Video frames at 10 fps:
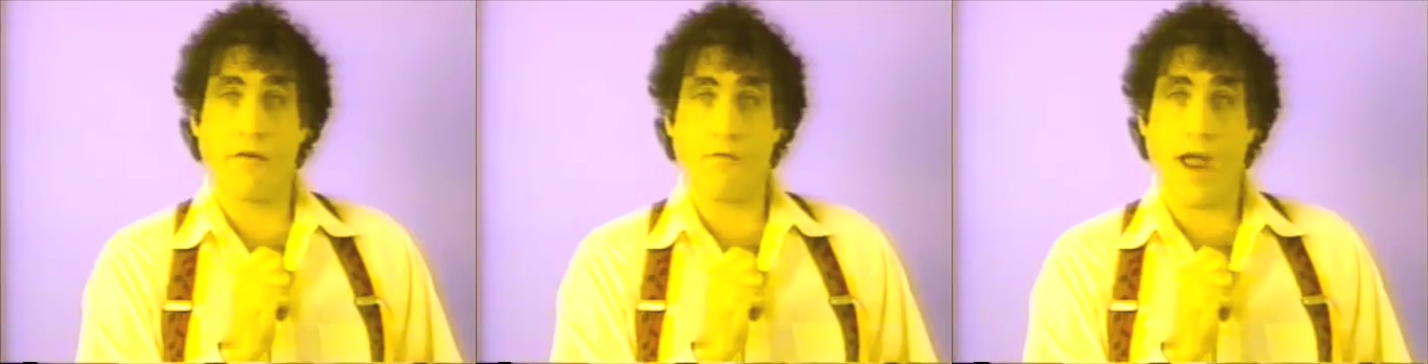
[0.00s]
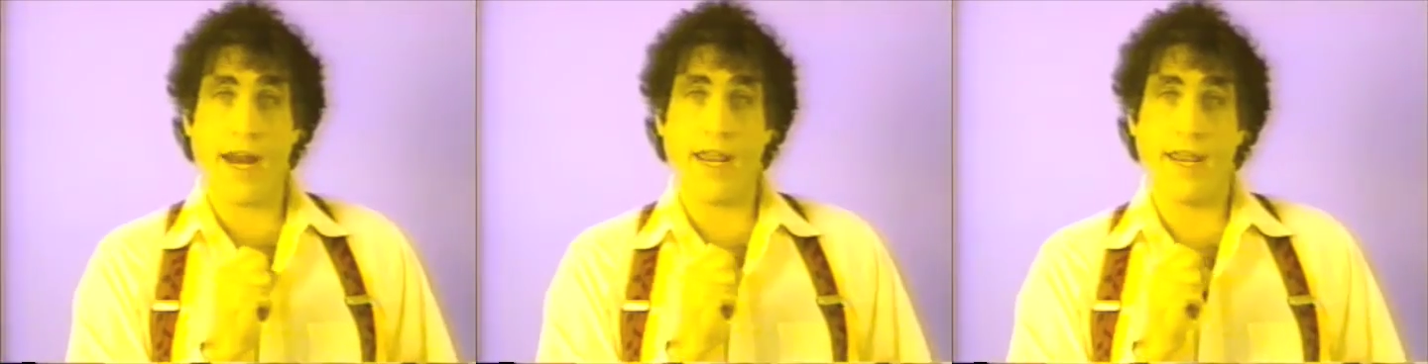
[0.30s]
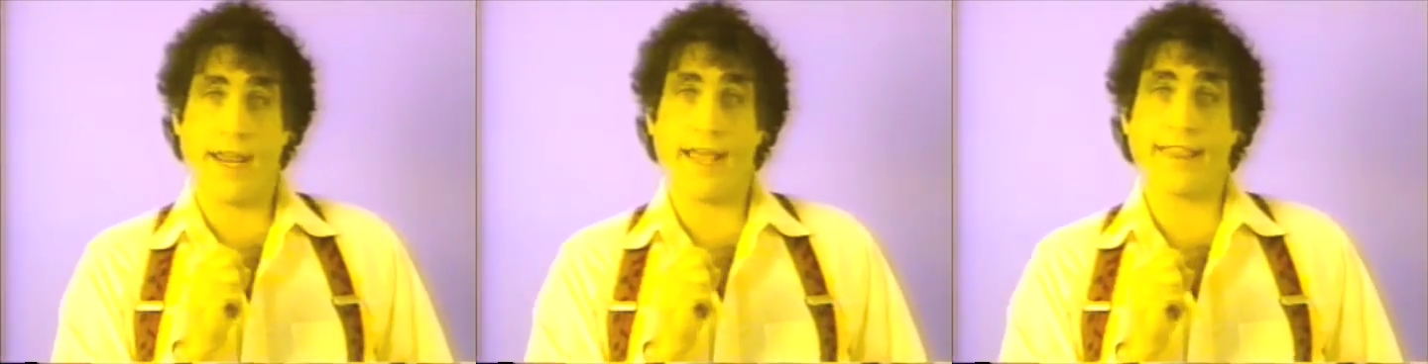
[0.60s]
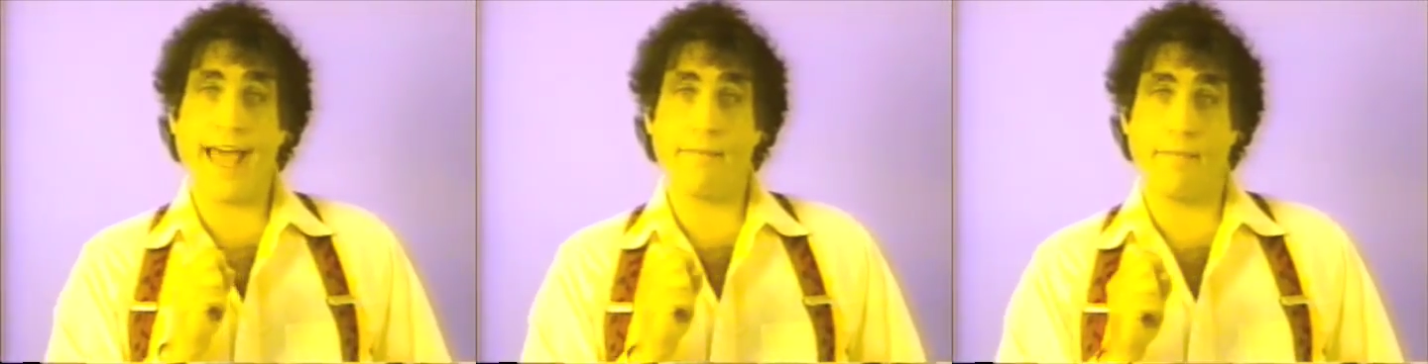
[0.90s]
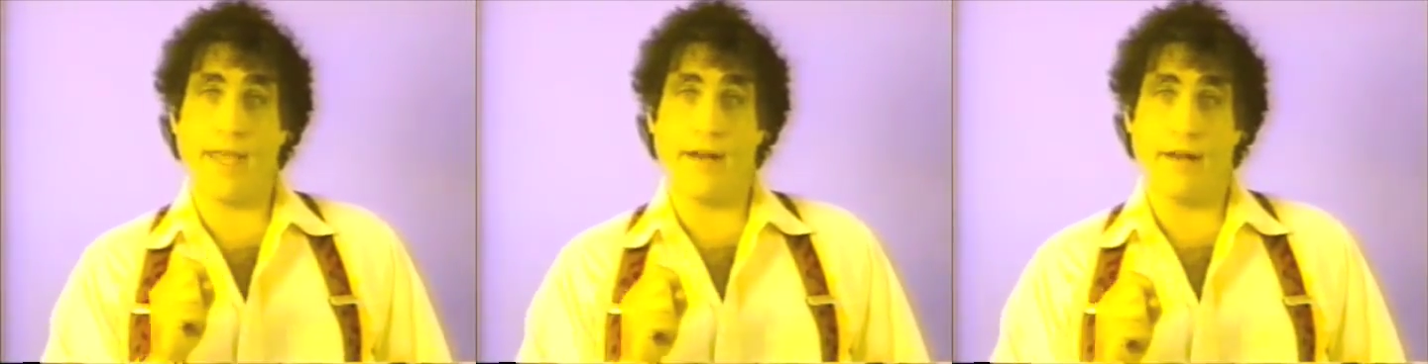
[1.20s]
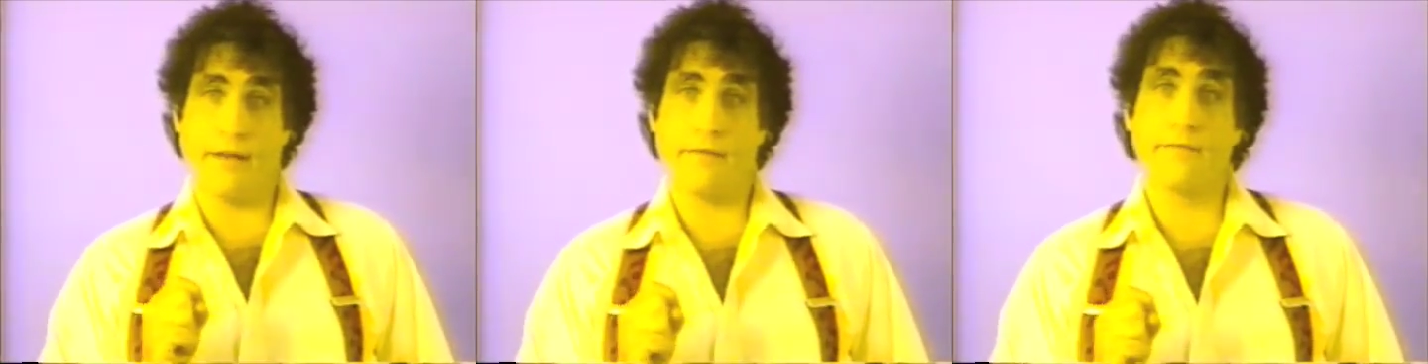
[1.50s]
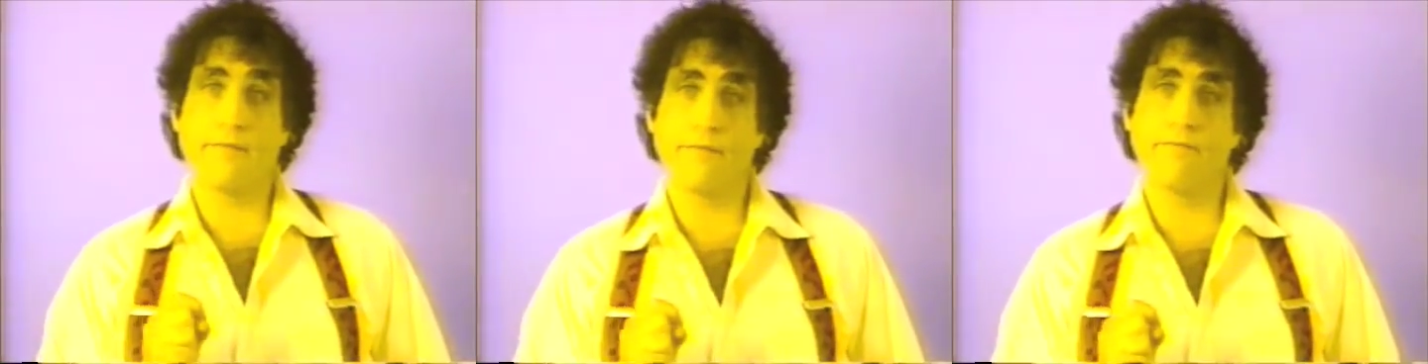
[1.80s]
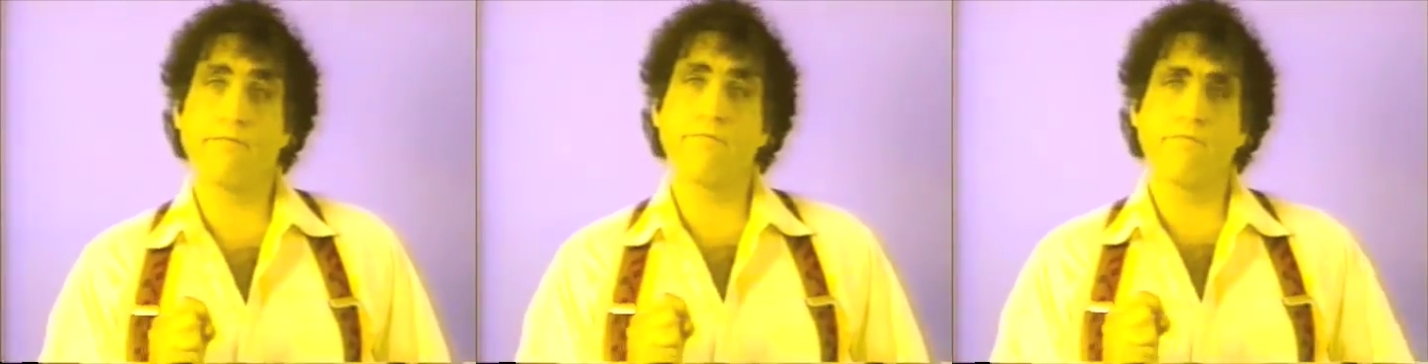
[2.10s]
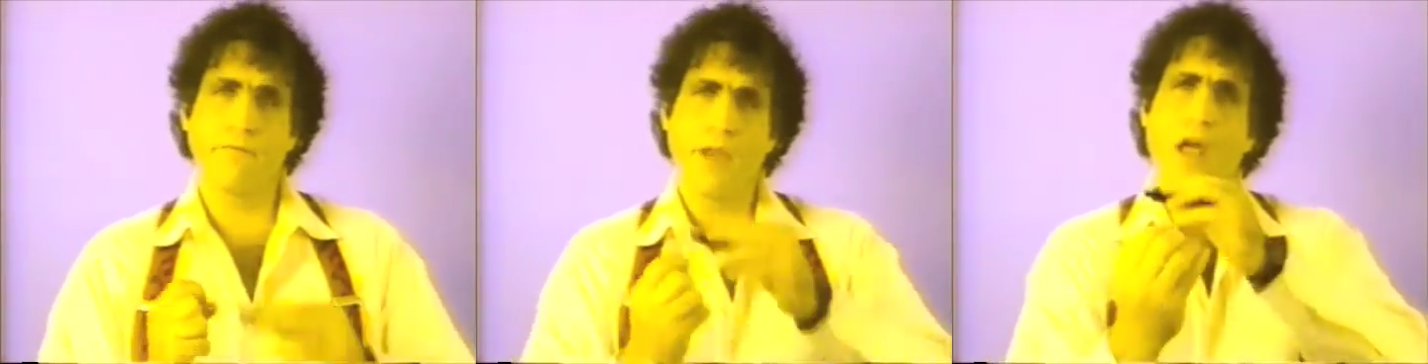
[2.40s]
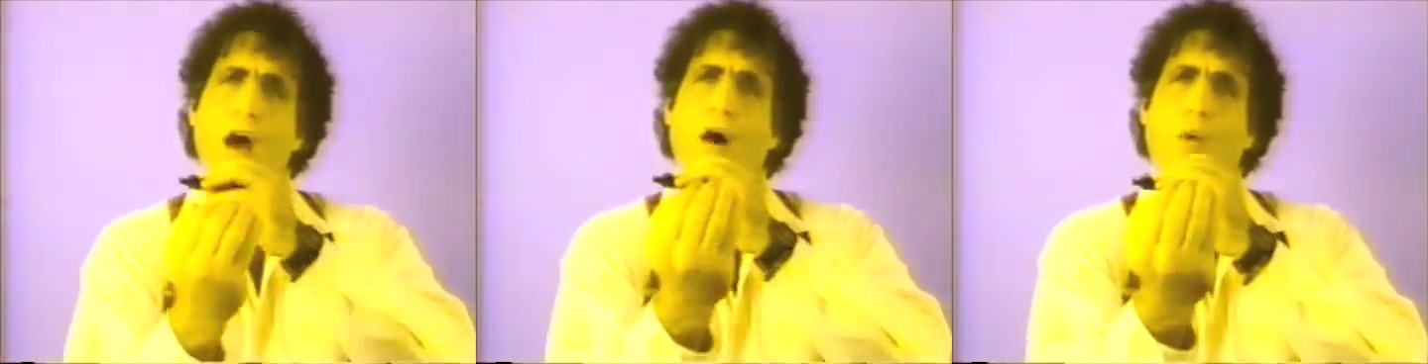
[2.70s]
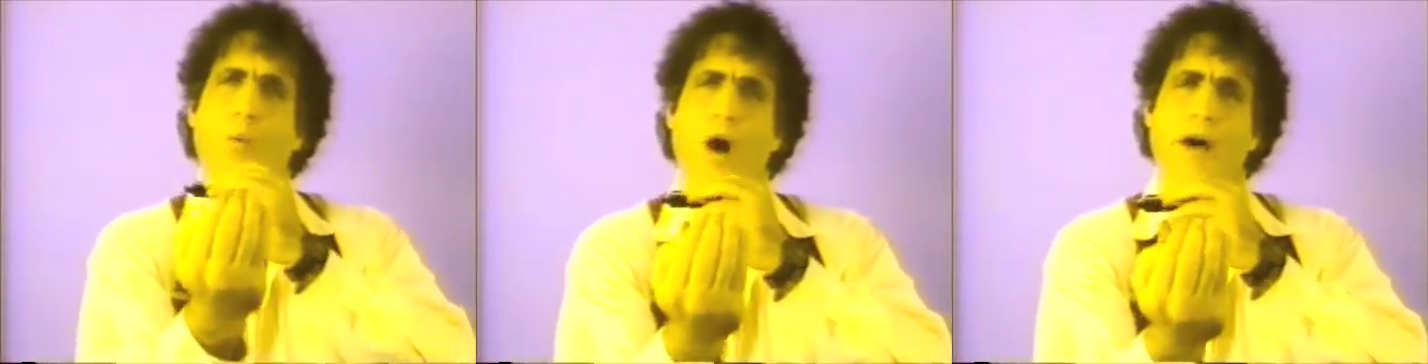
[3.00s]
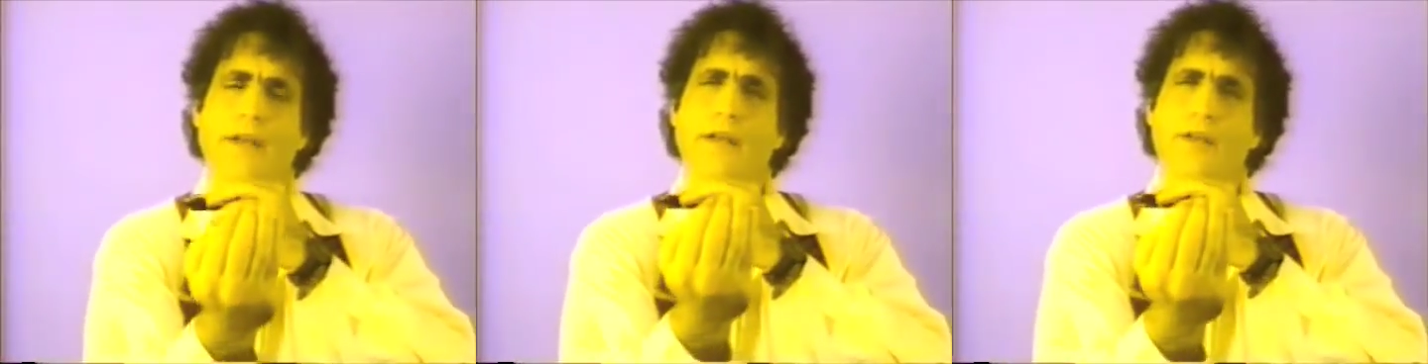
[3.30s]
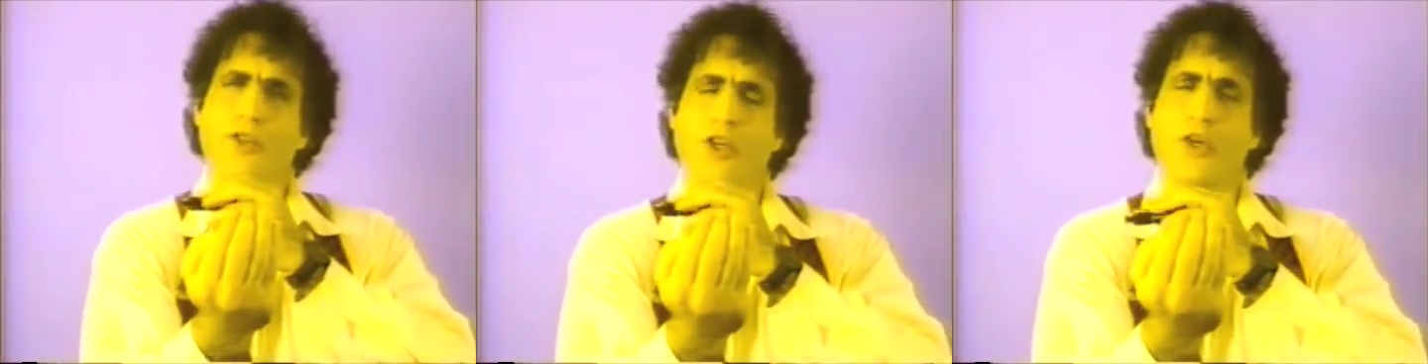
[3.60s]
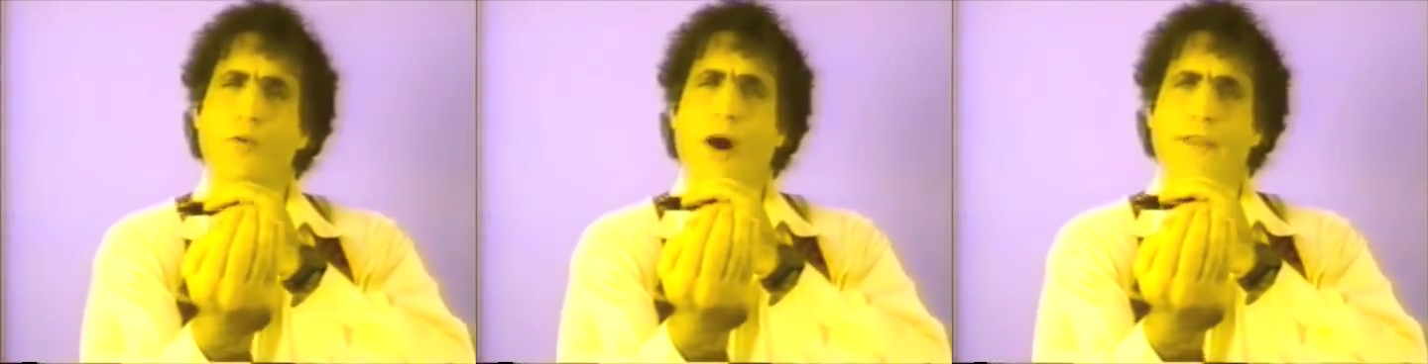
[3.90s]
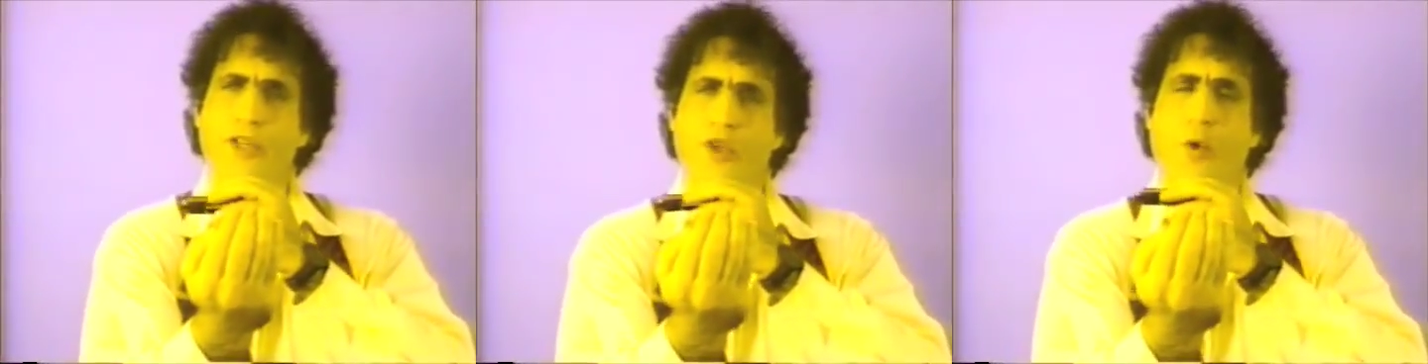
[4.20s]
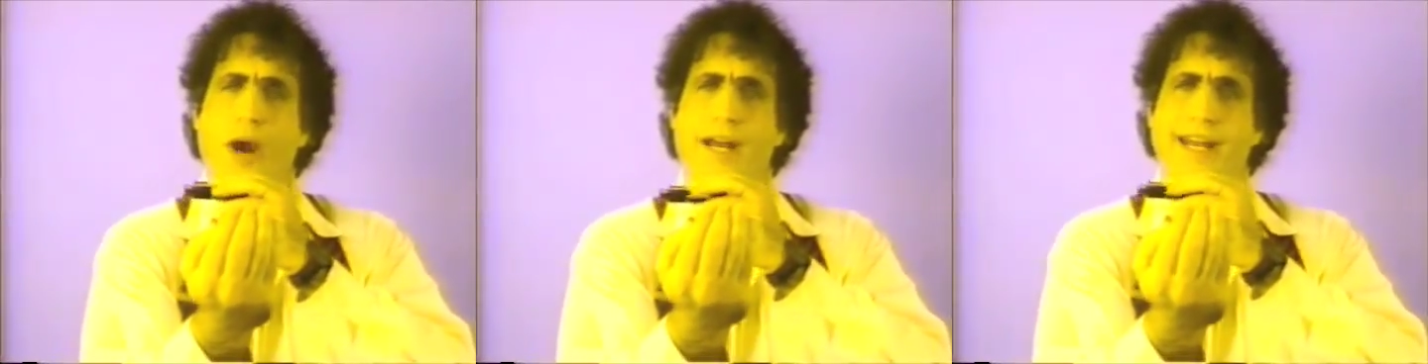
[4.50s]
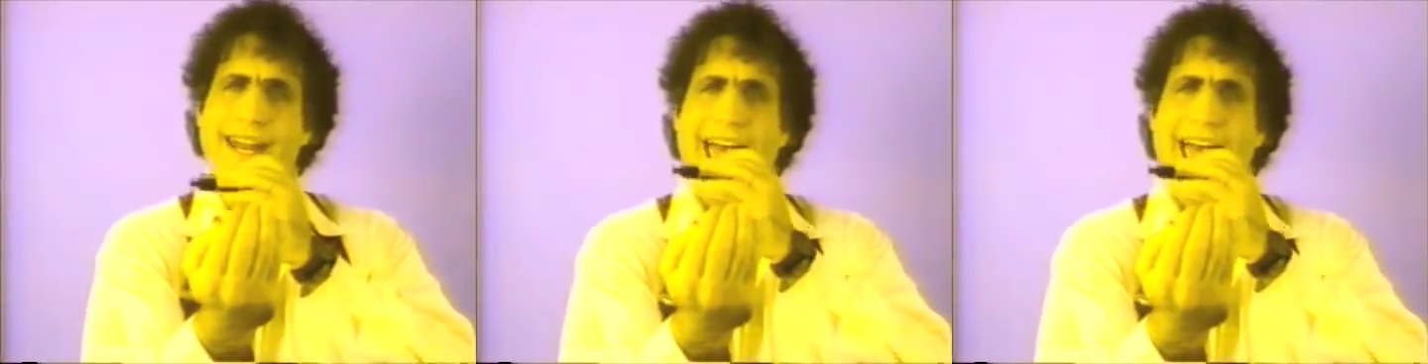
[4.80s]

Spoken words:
Ready? Get that beat. A 1, 2 on the short.